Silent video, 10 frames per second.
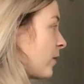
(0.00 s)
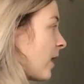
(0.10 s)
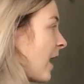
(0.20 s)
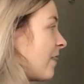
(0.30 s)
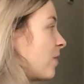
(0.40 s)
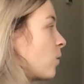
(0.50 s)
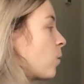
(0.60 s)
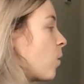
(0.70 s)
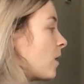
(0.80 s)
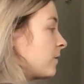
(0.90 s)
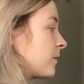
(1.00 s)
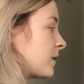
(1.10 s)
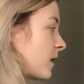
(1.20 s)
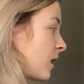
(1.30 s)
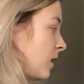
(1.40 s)
and the
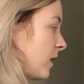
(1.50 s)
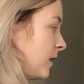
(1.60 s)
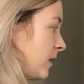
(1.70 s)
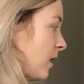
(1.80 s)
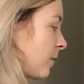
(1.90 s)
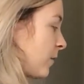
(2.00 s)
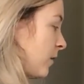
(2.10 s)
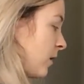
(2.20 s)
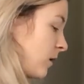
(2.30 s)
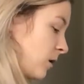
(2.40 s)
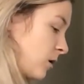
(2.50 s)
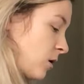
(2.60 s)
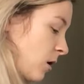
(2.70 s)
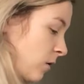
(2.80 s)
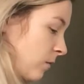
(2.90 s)
1s are lined up. So,